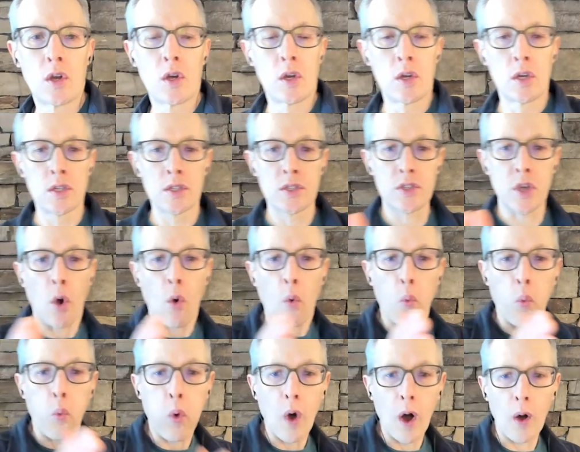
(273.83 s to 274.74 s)
So
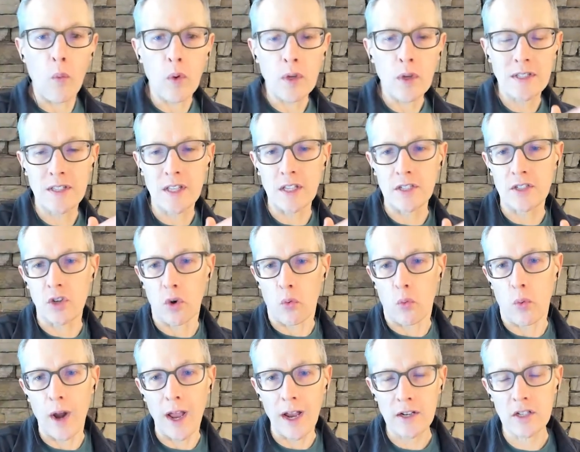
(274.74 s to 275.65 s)
what was the
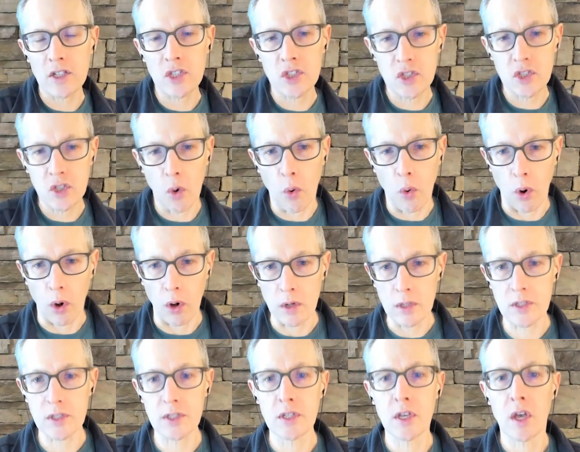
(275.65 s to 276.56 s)
direct
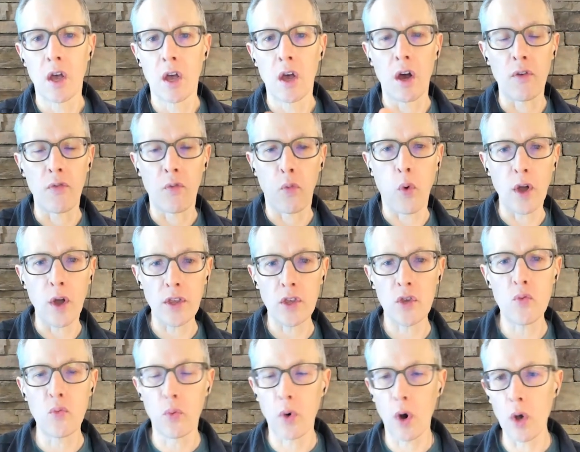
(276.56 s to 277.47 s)
source of what
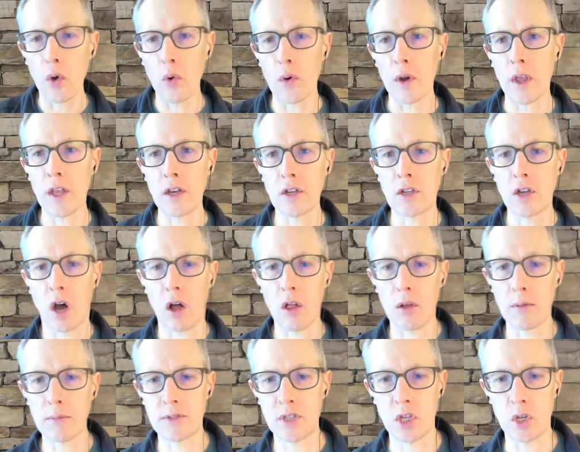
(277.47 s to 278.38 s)
you wrote in
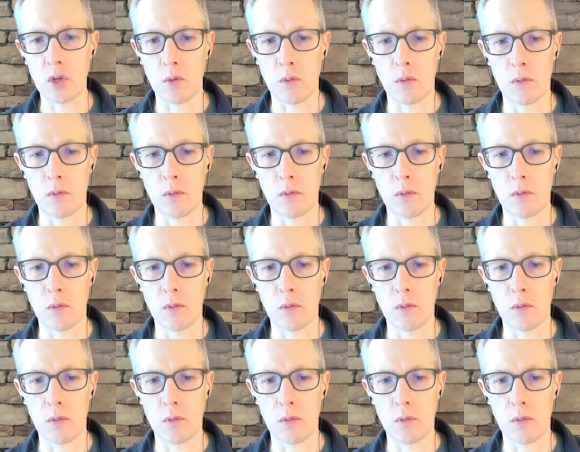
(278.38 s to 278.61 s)
column 2?